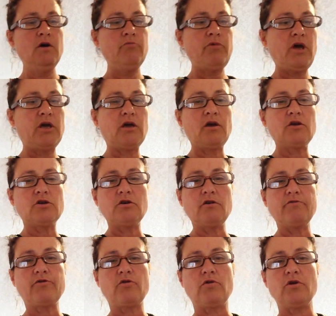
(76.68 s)
Making sure,
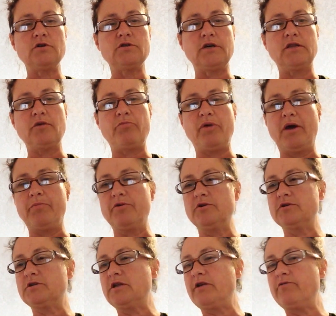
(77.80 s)
of course, that the
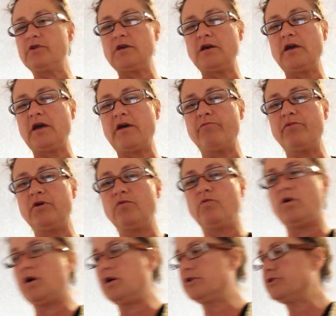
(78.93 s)
peppers and everything have been
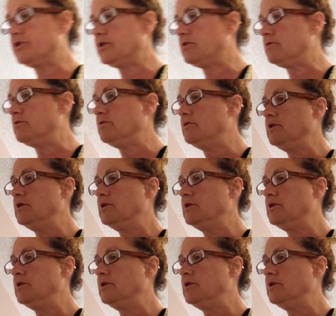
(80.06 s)
washed and